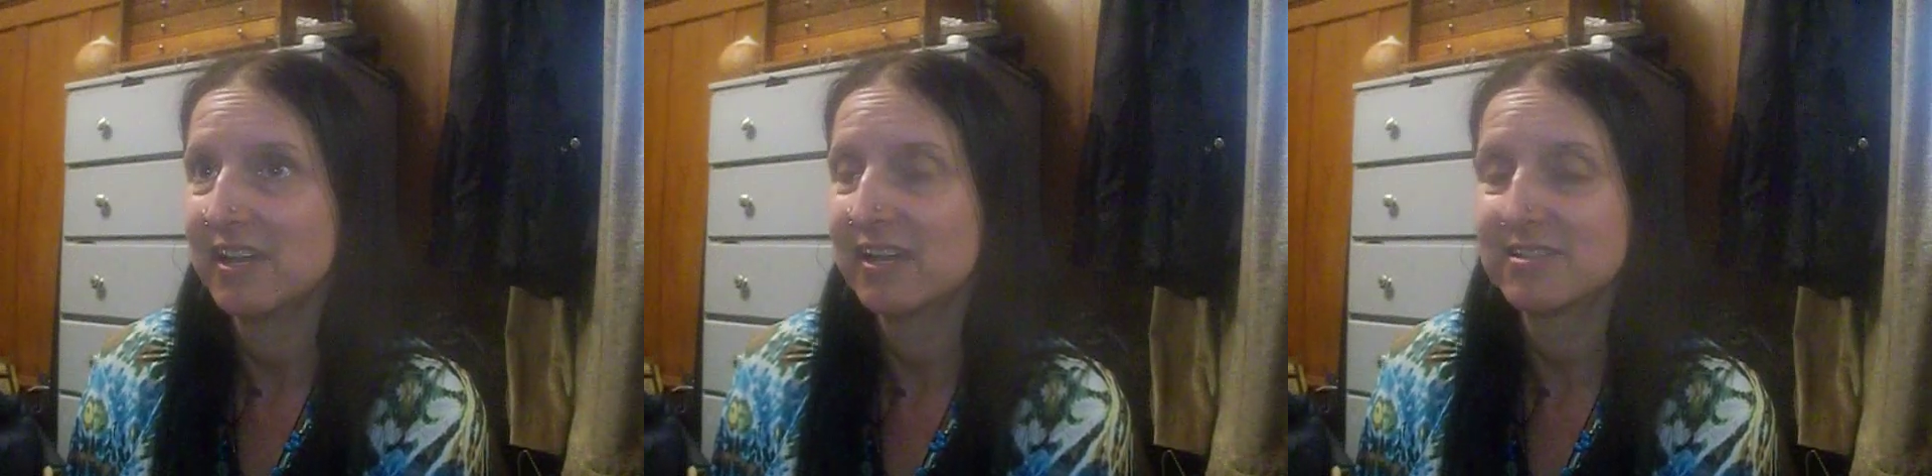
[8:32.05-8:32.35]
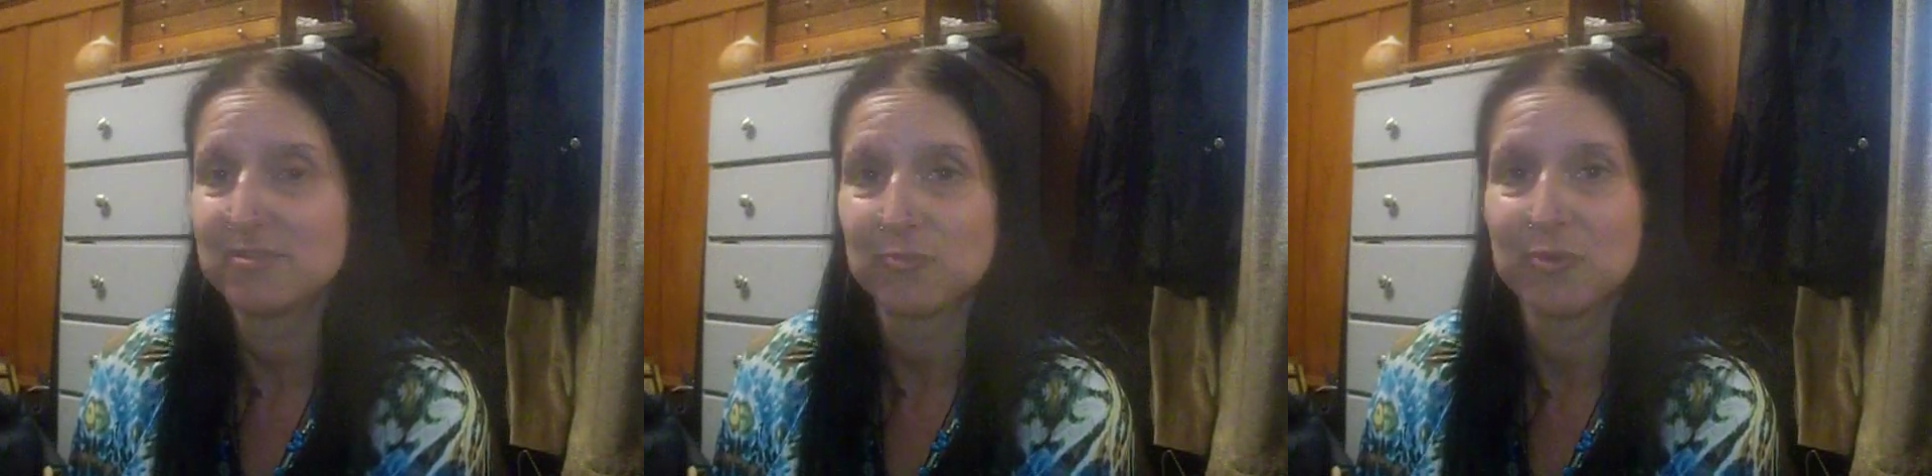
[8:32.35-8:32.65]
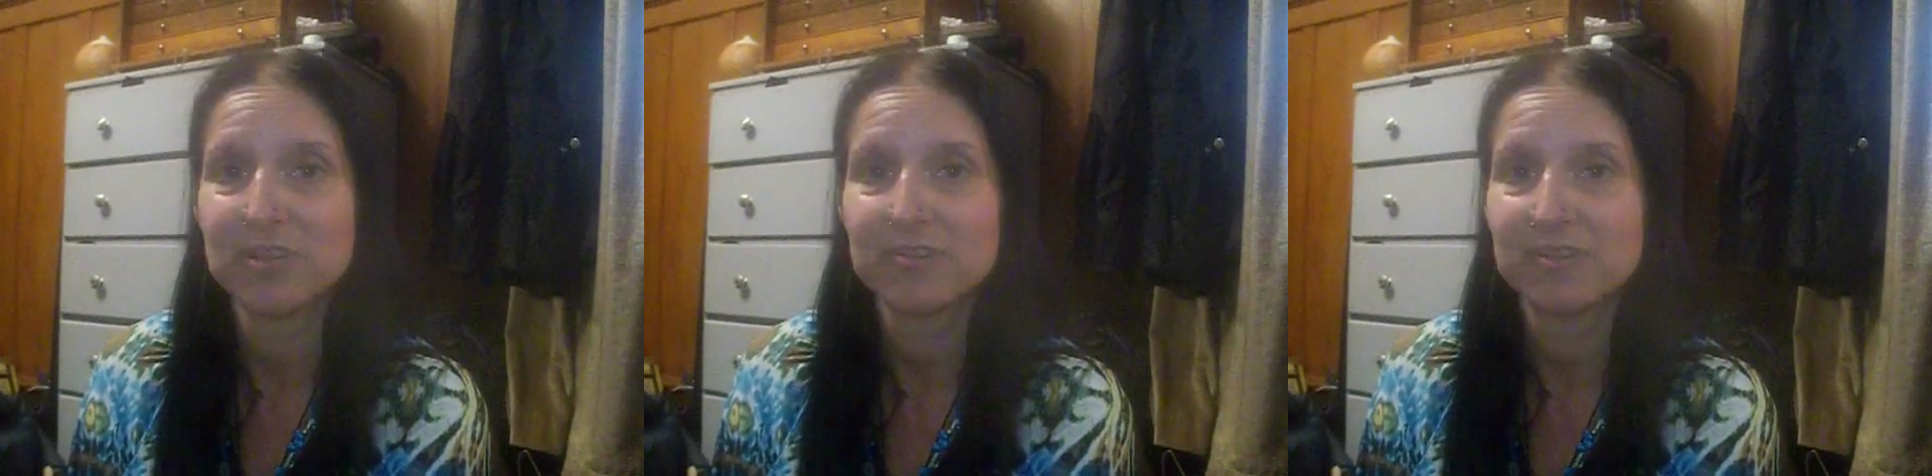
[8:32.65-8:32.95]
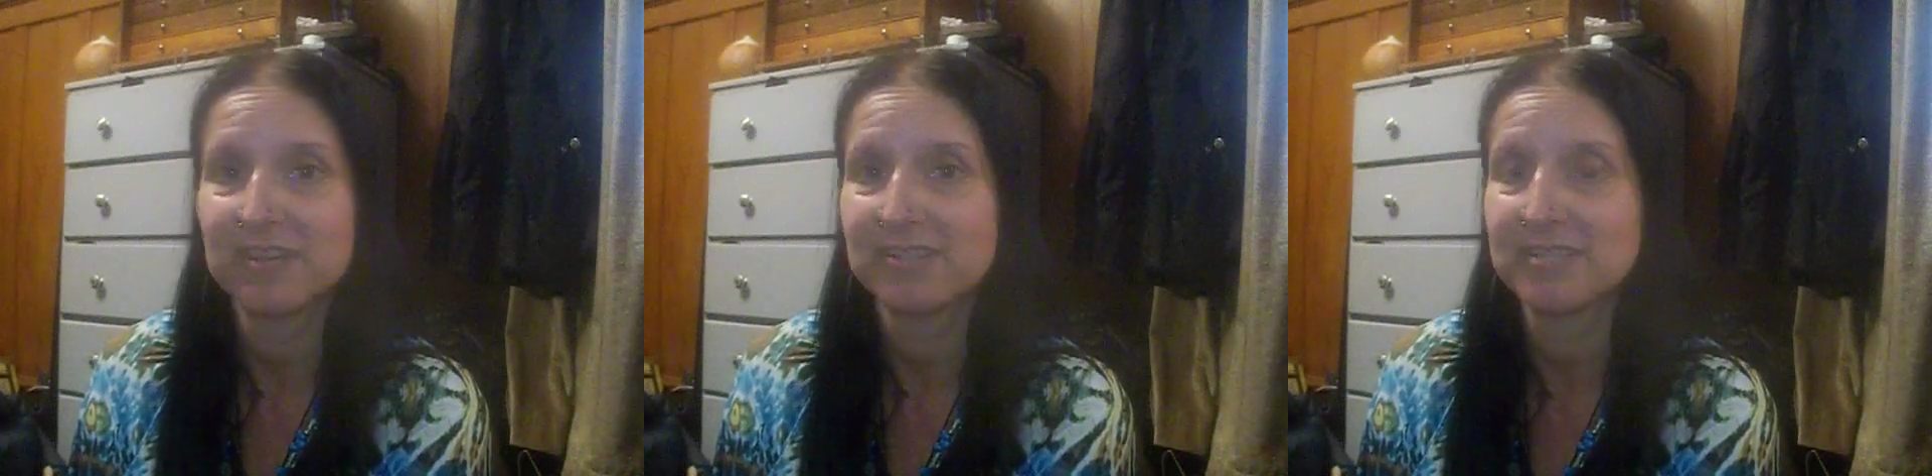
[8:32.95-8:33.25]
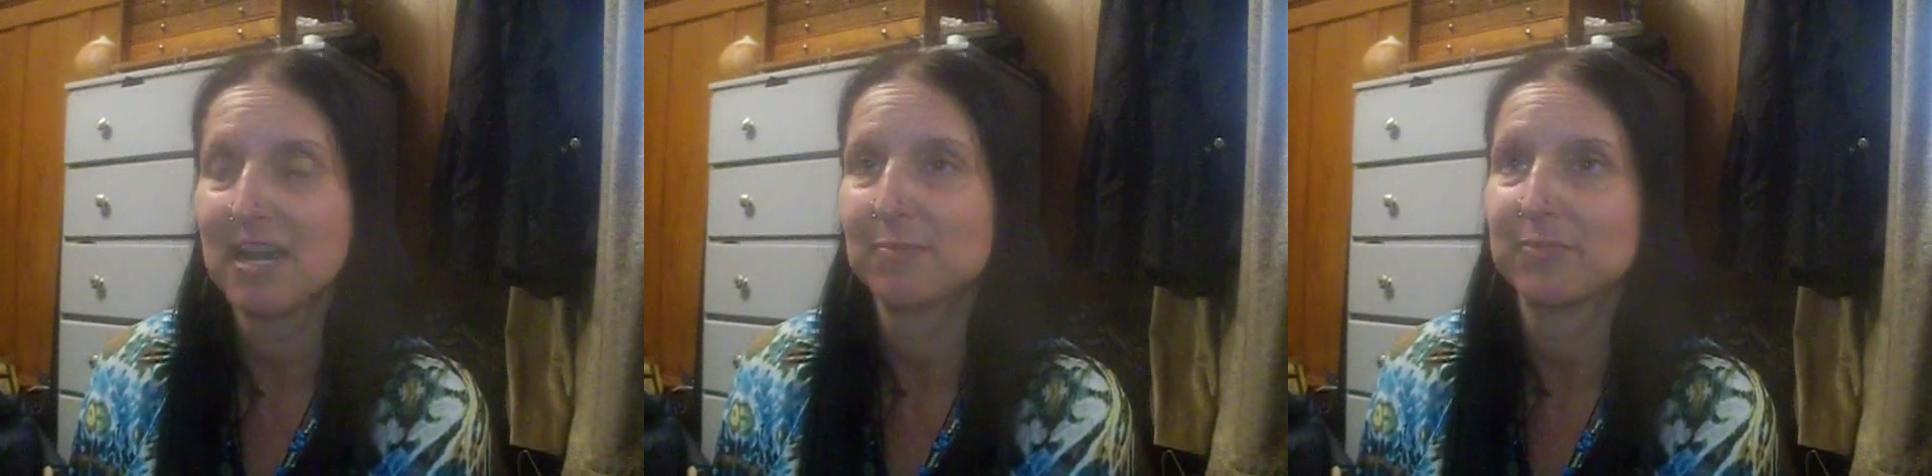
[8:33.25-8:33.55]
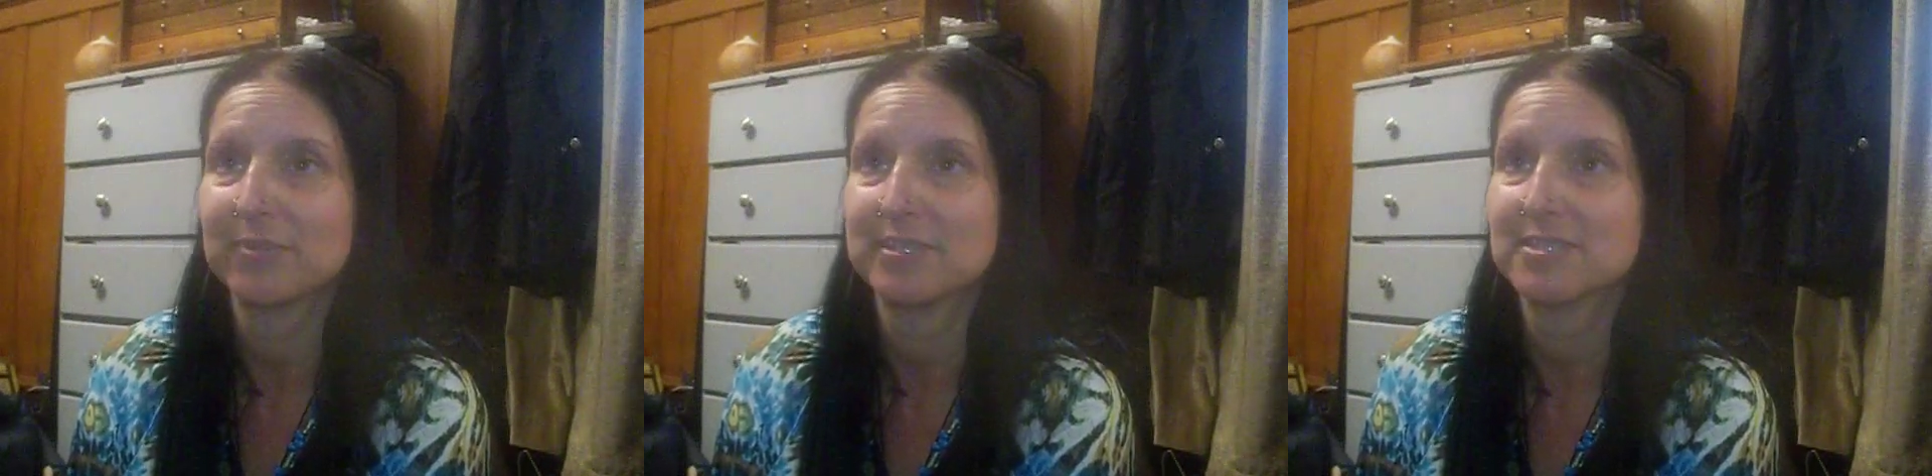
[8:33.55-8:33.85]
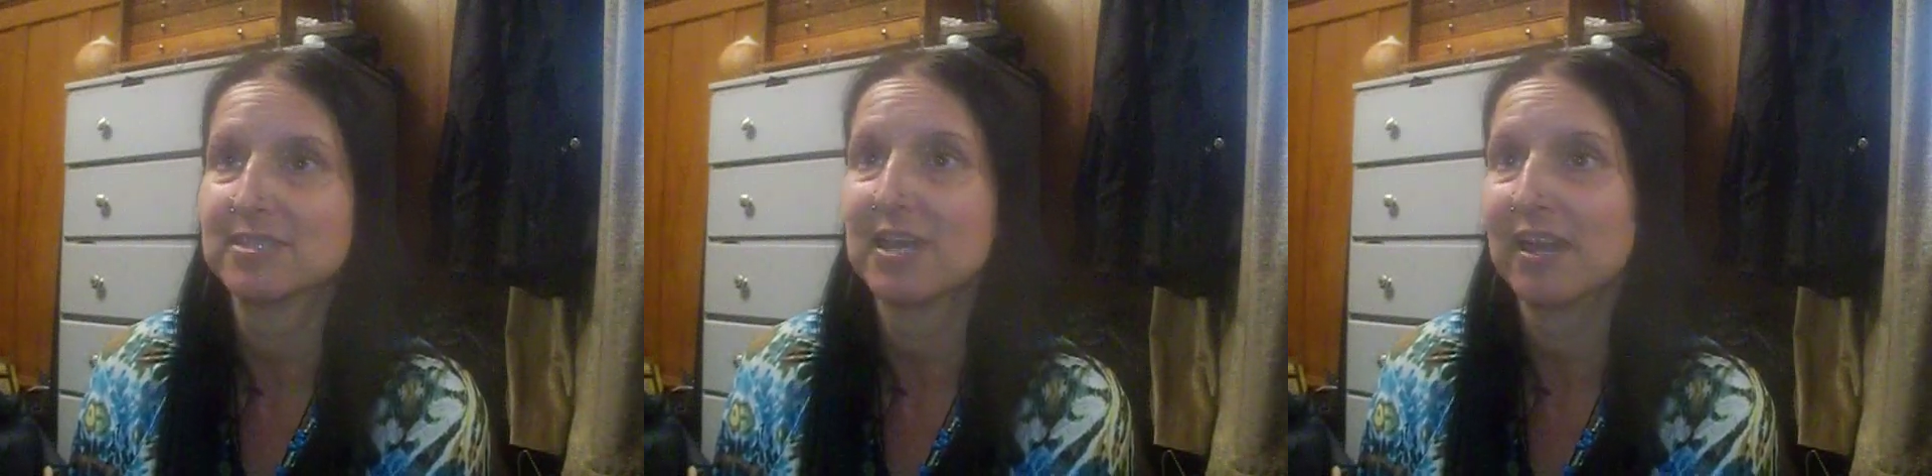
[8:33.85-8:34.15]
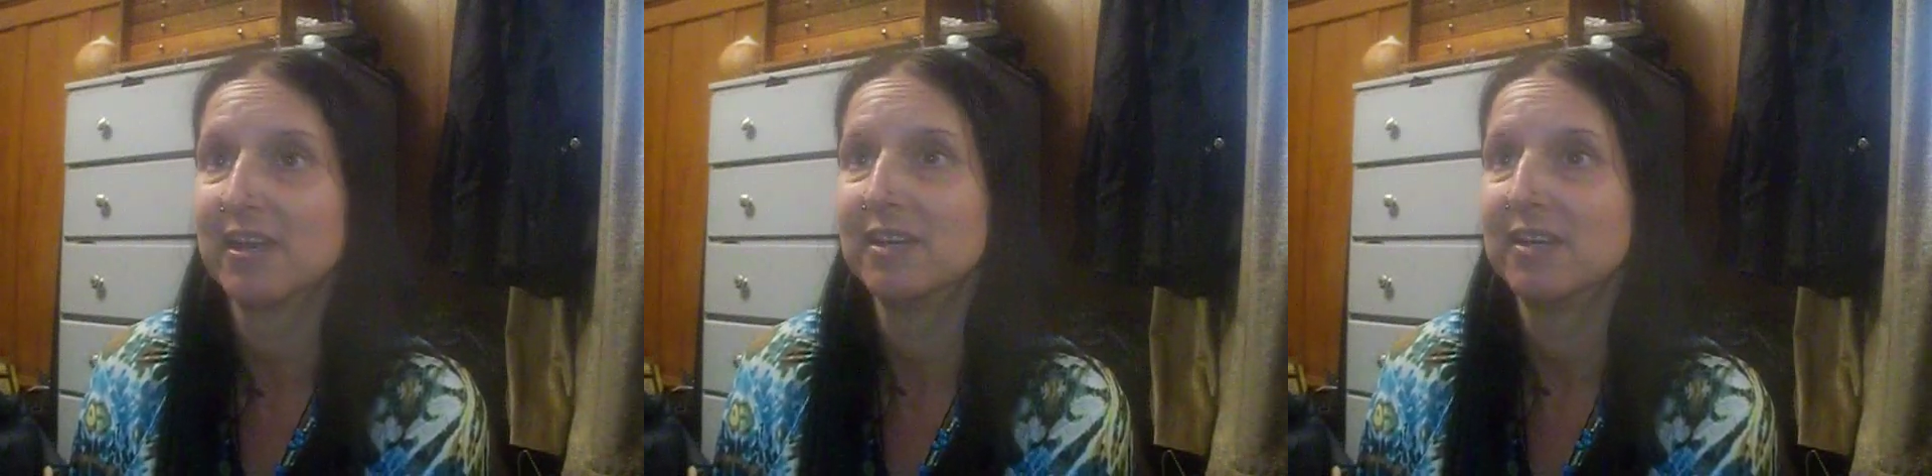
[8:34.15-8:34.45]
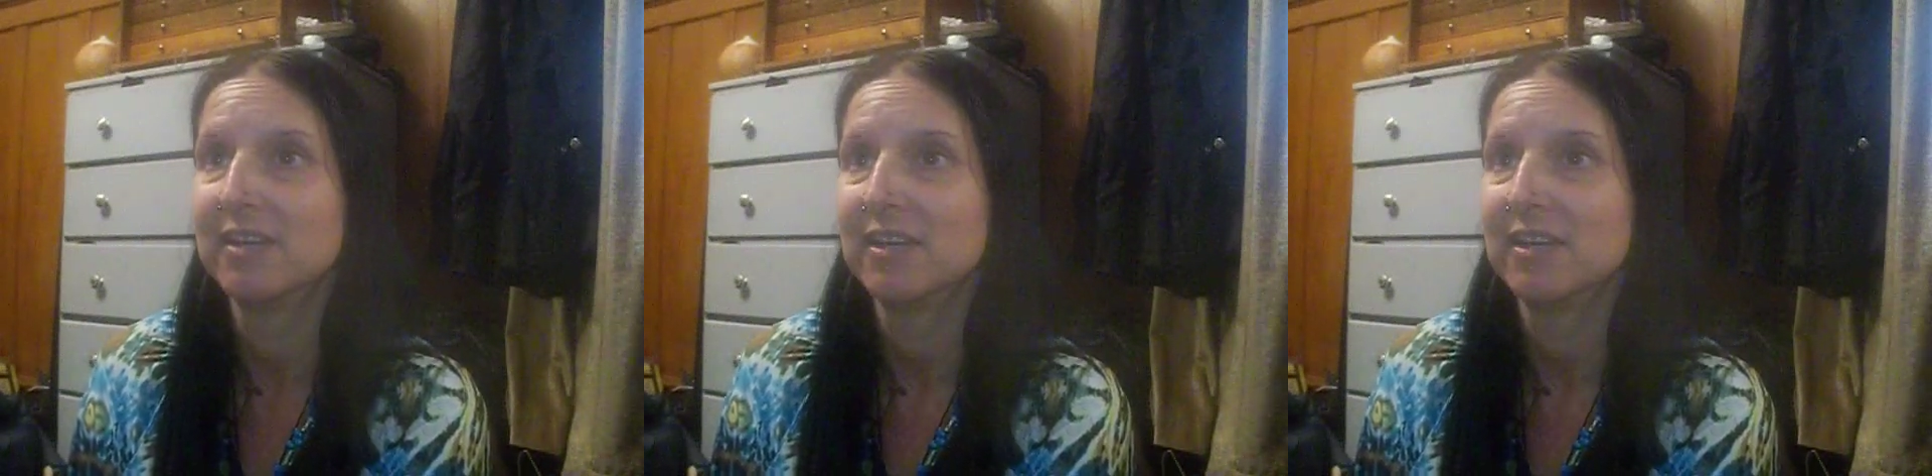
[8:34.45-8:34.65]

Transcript: had some weird things happen with his sight.